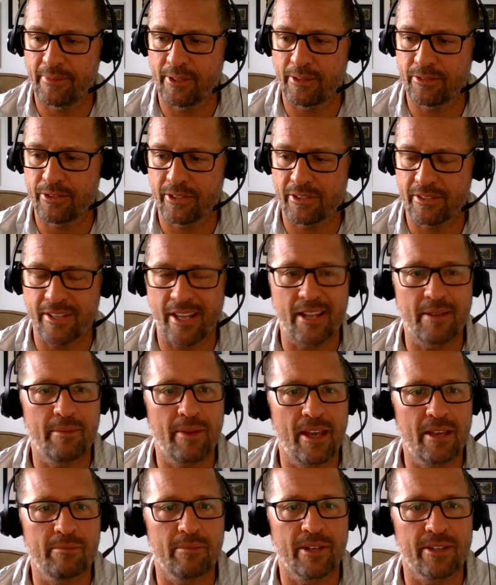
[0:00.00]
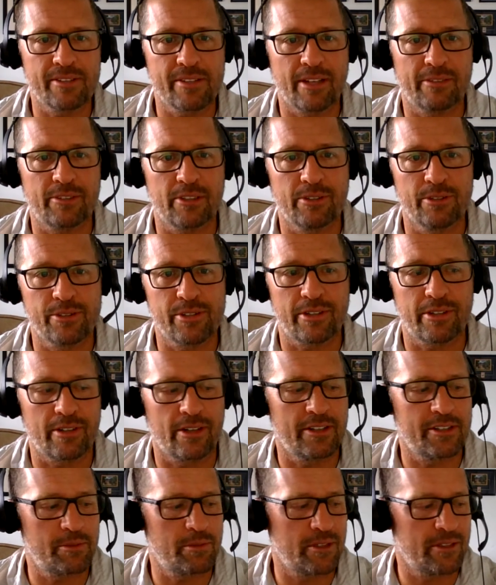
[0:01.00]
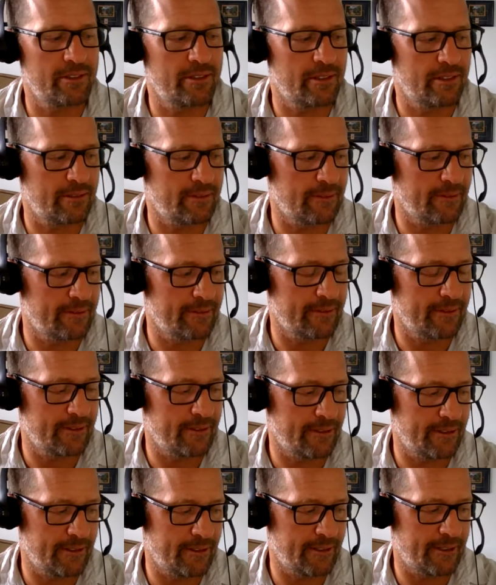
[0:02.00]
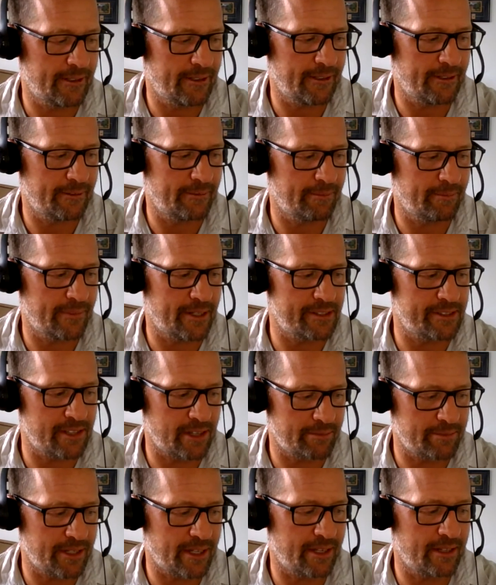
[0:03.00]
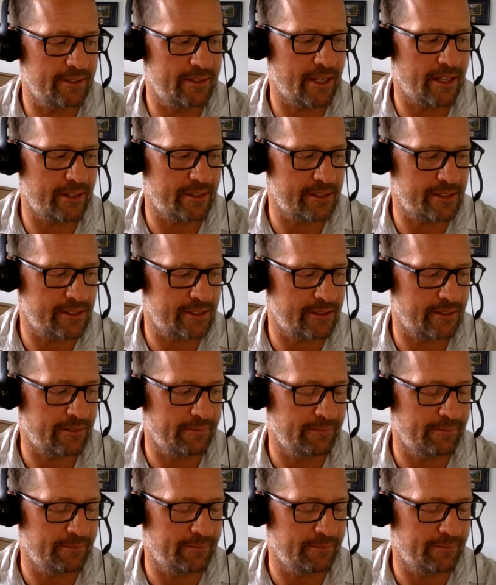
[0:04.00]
She's 8 months after losing her husband, my stepdad, Dennis.